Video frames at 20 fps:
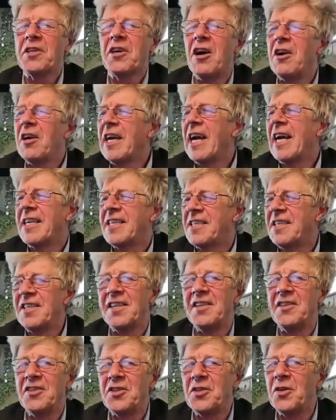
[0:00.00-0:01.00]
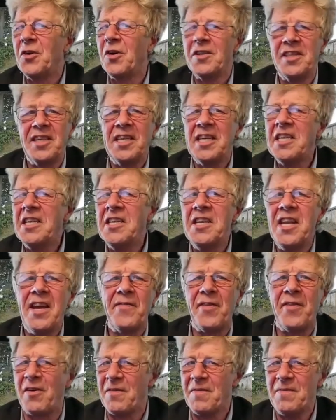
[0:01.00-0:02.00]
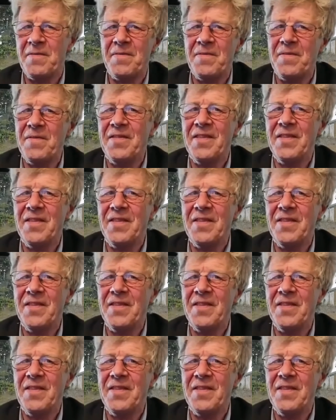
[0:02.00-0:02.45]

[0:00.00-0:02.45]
came out with a Cork accent on the show, did he? Never.